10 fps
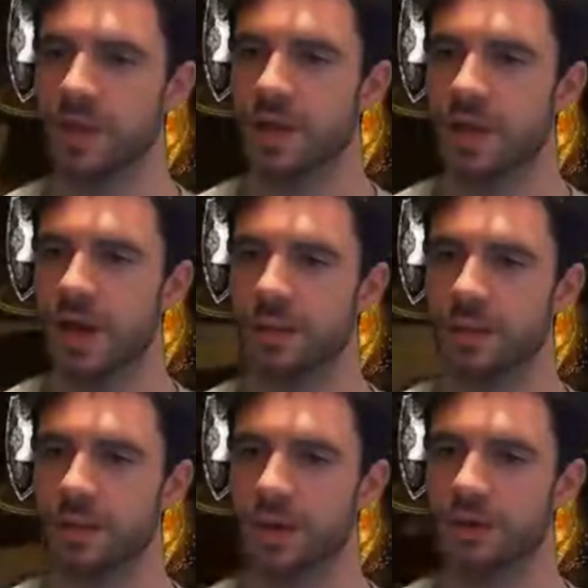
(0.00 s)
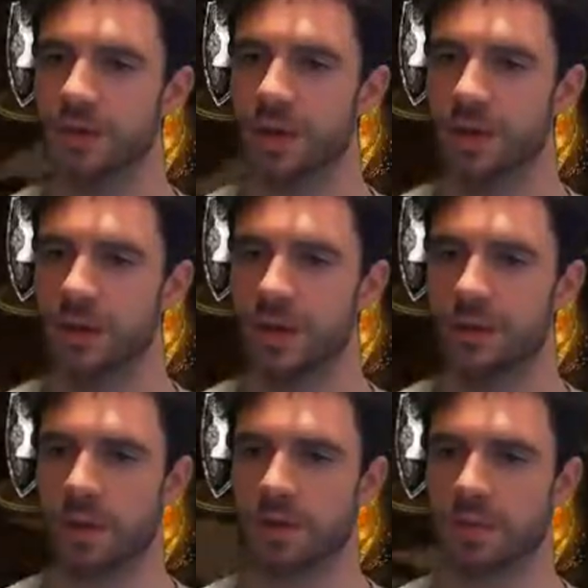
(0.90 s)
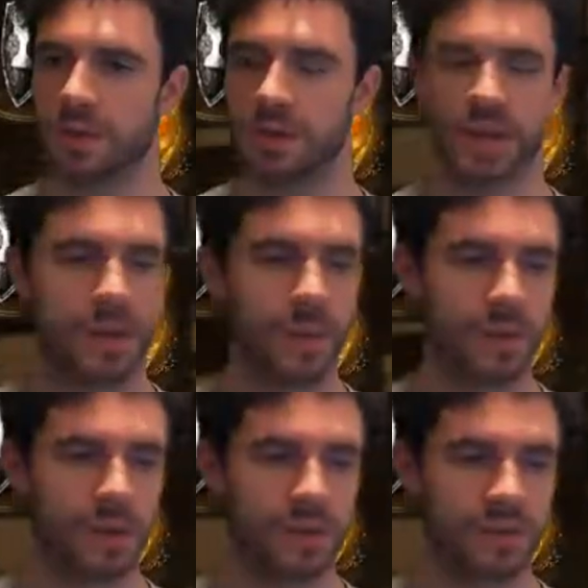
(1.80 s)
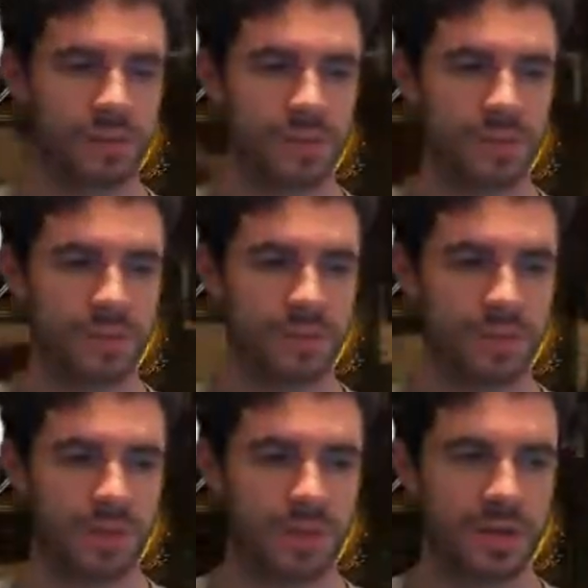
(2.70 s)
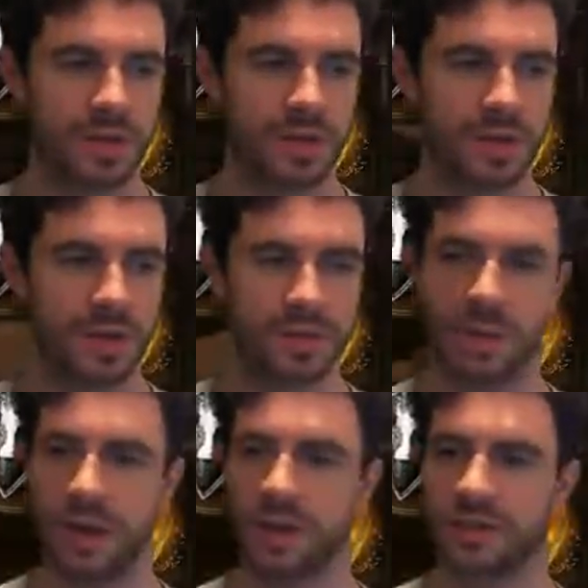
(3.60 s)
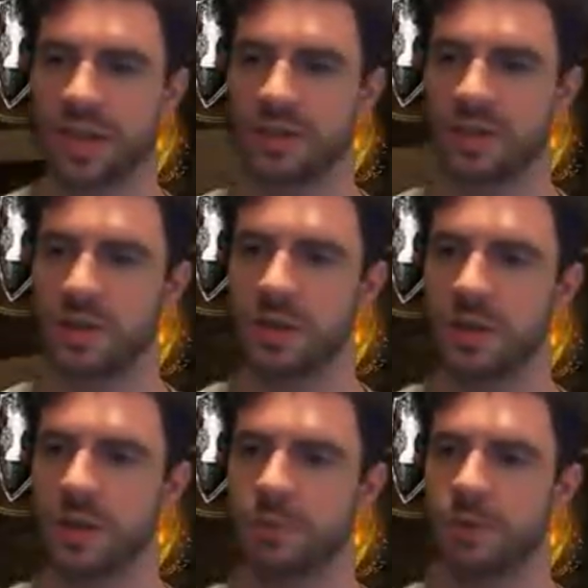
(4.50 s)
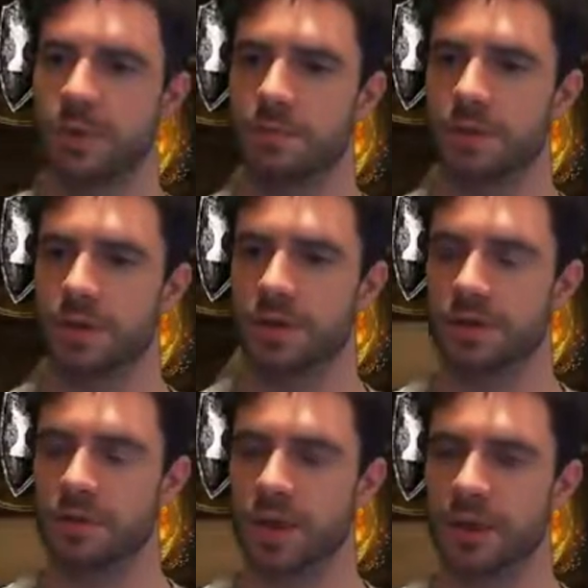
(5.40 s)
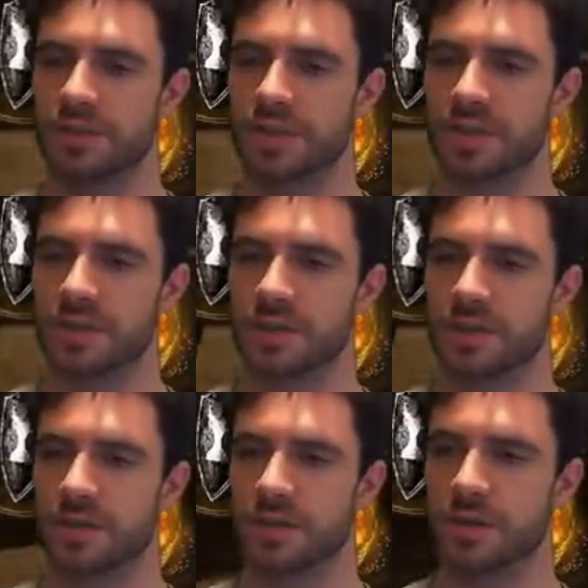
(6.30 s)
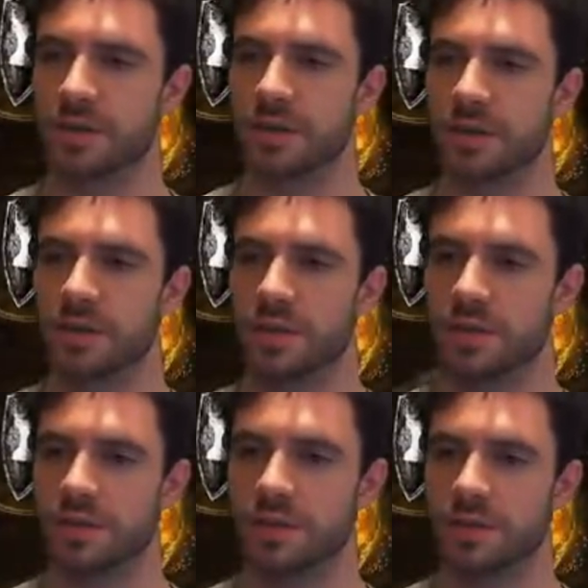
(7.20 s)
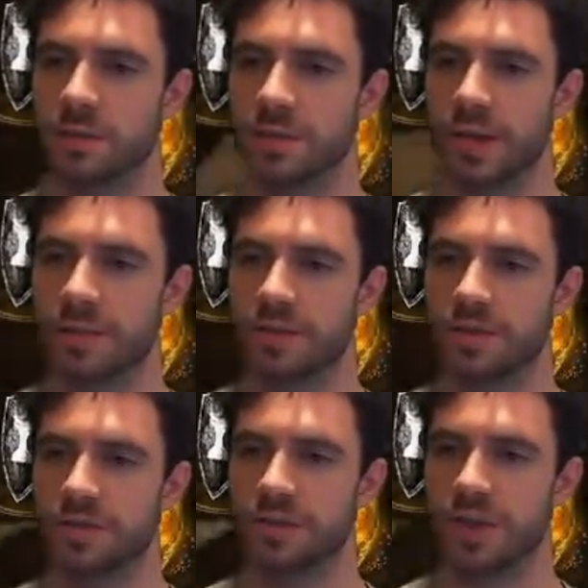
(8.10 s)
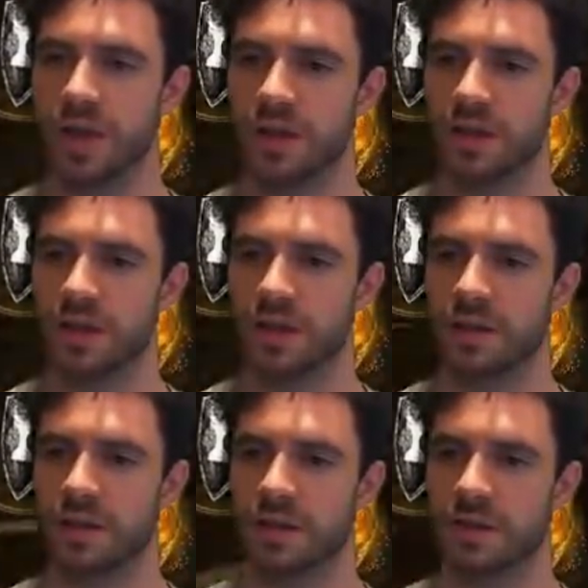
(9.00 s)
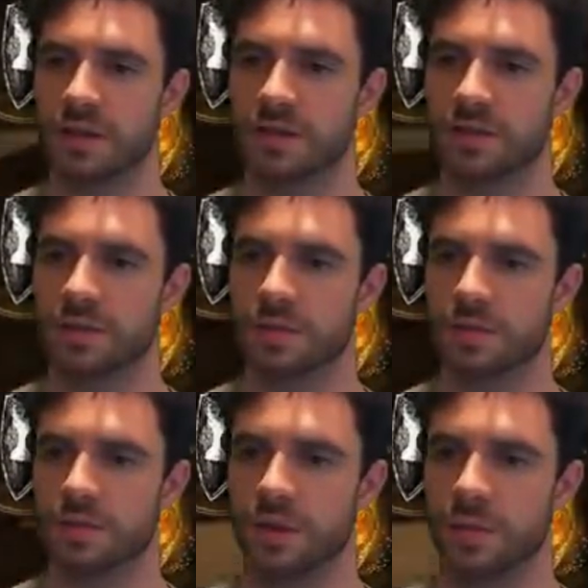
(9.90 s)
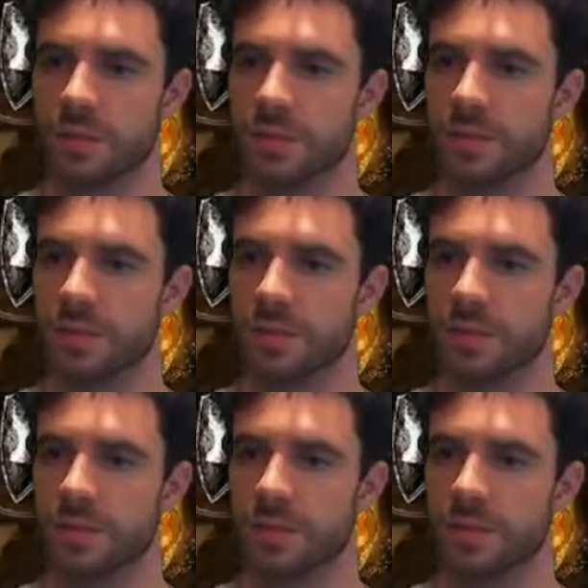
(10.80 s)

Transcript: How are you guys doing anyway? Everyone in the Twitch chat, what are you guys up to? Use the Black Knight Axe. Oh yeah, good point. I can use the Black Knight Axe now, can't I? That's going to do more damage. Just check that there's no one following me.